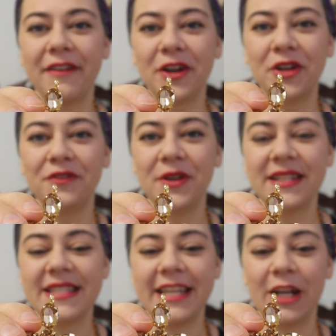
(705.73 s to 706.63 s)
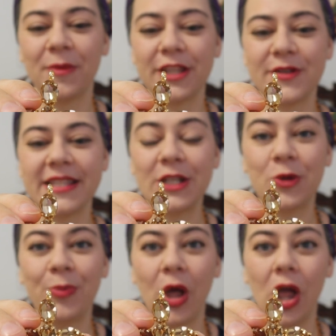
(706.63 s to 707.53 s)
I don't know if you can see it here, but there's
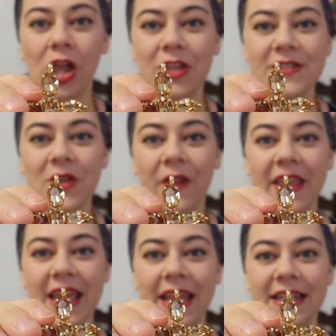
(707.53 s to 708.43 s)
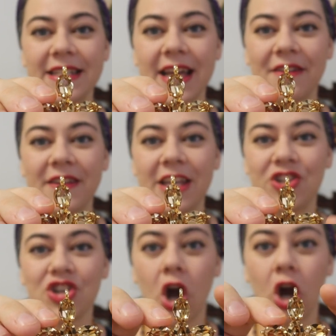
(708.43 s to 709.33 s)
little balls on the end of
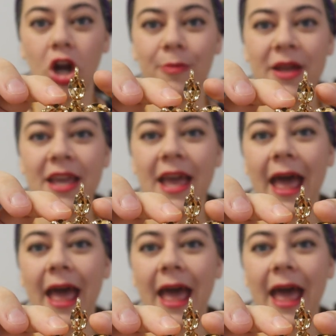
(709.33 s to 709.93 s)
each arm,